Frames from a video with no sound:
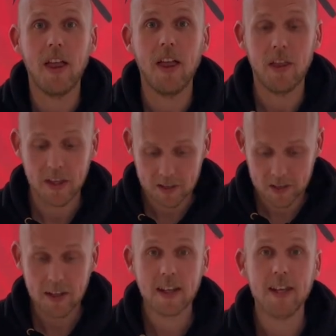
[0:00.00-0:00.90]

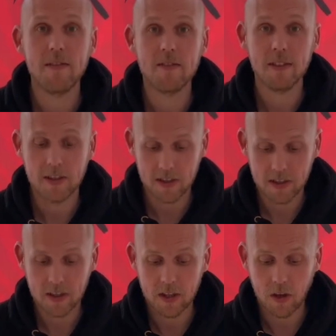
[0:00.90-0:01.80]
This gives
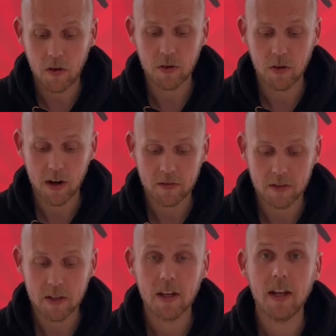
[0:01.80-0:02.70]
the hovercraft
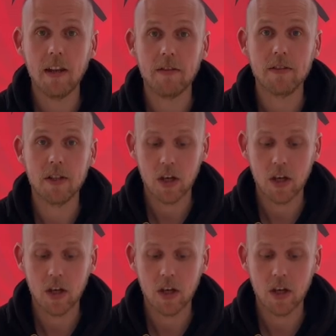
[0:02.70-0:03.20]
lift.